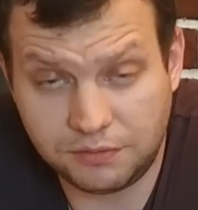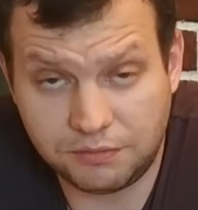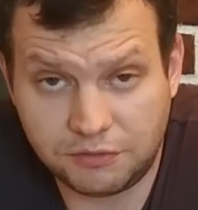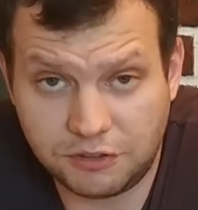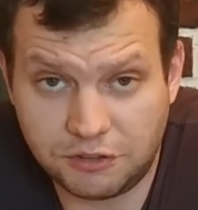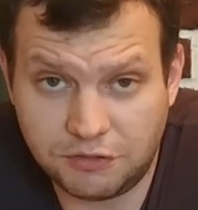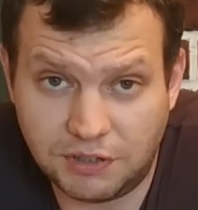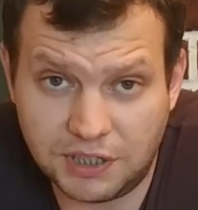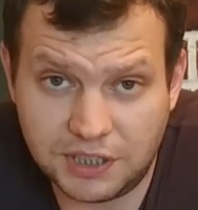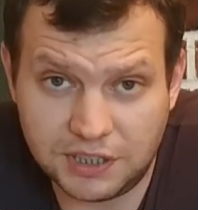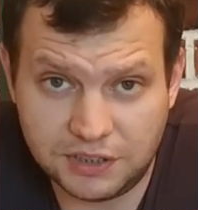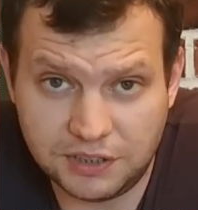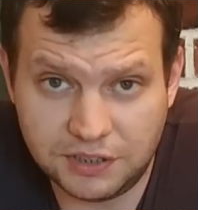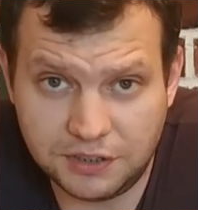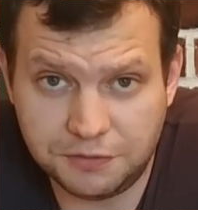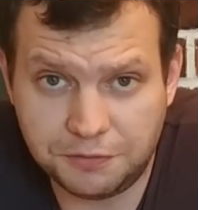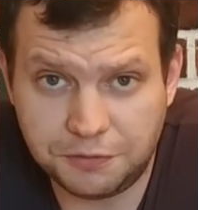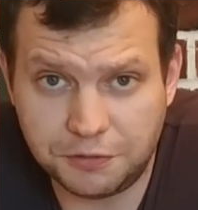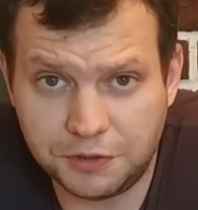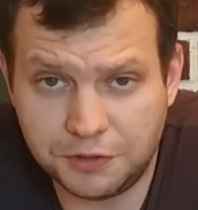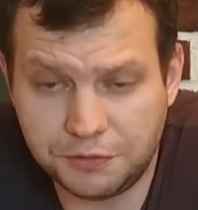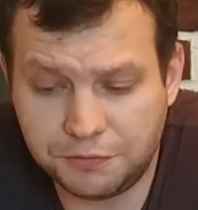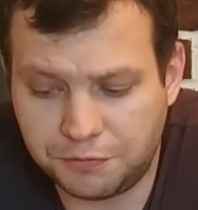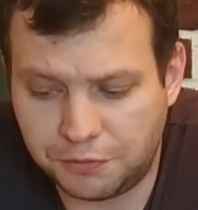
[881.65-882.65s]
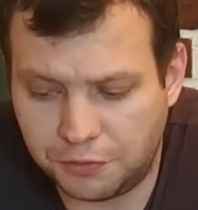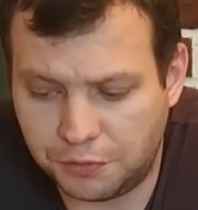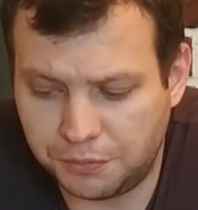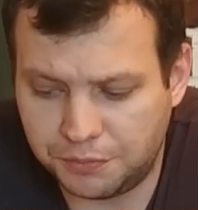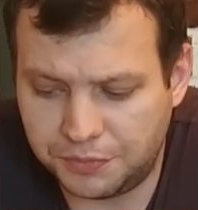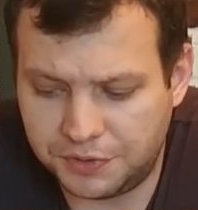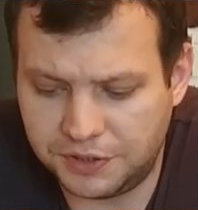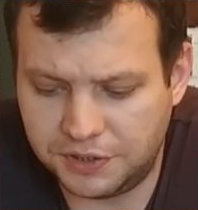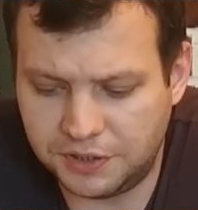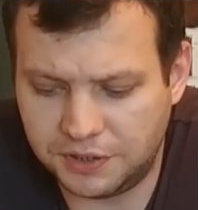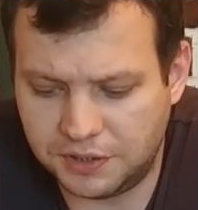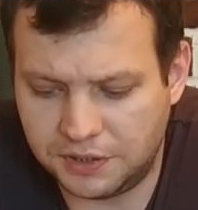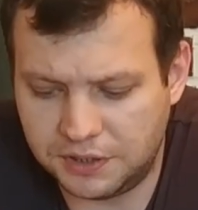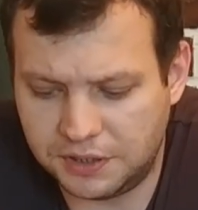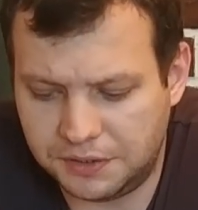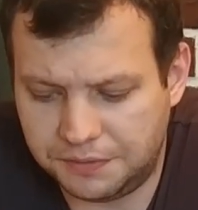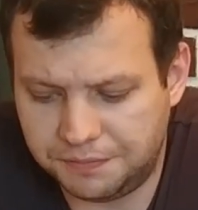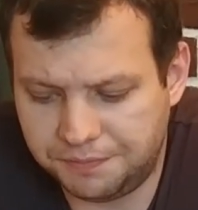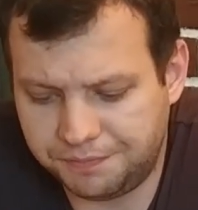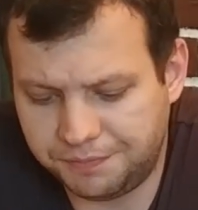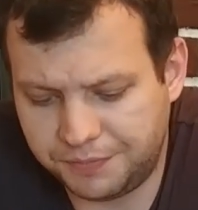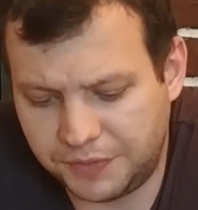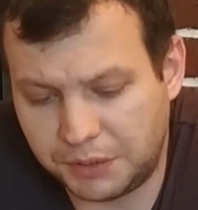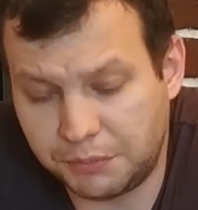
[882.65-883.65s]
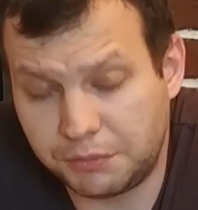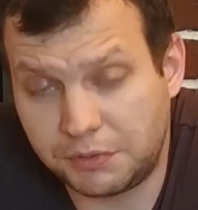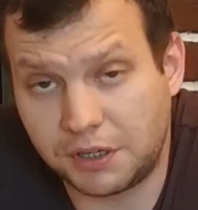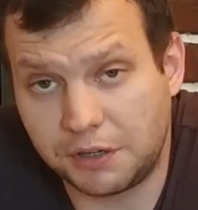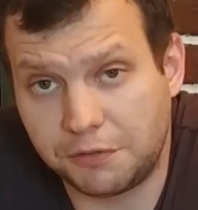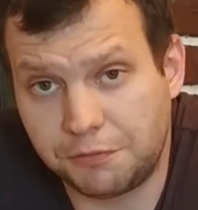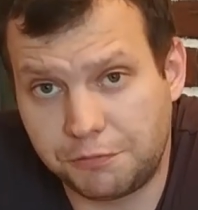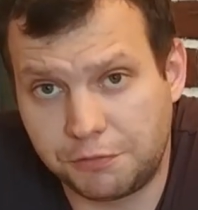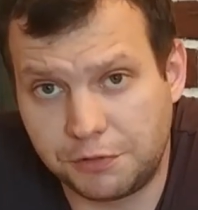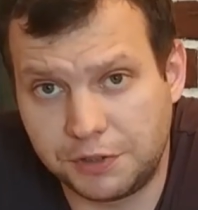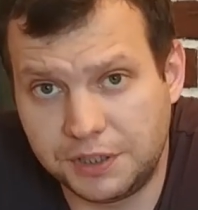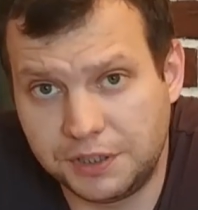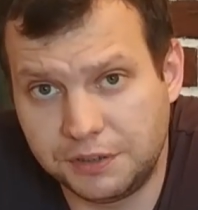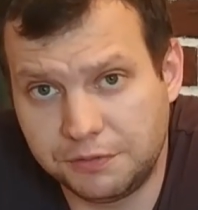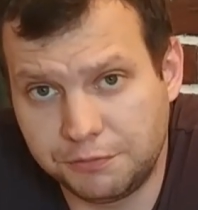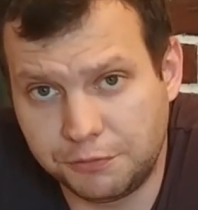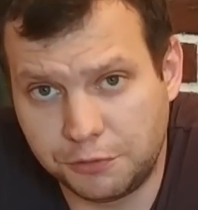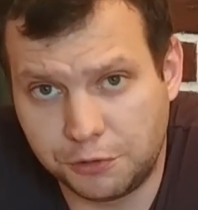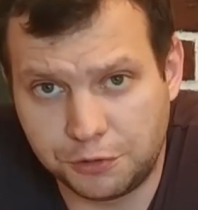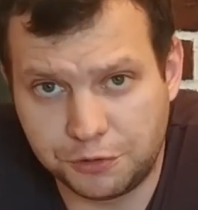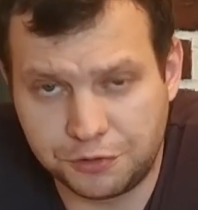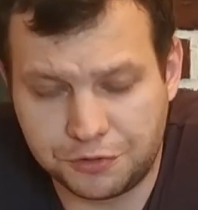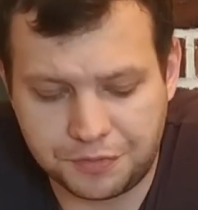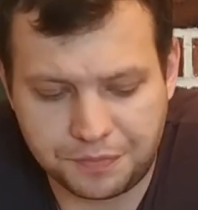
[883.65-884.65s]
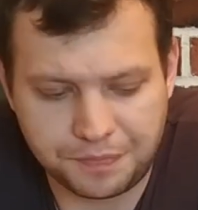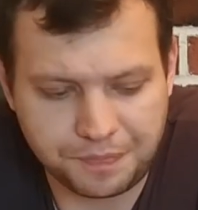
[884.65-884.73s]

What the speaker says: quite different from the MKIV version.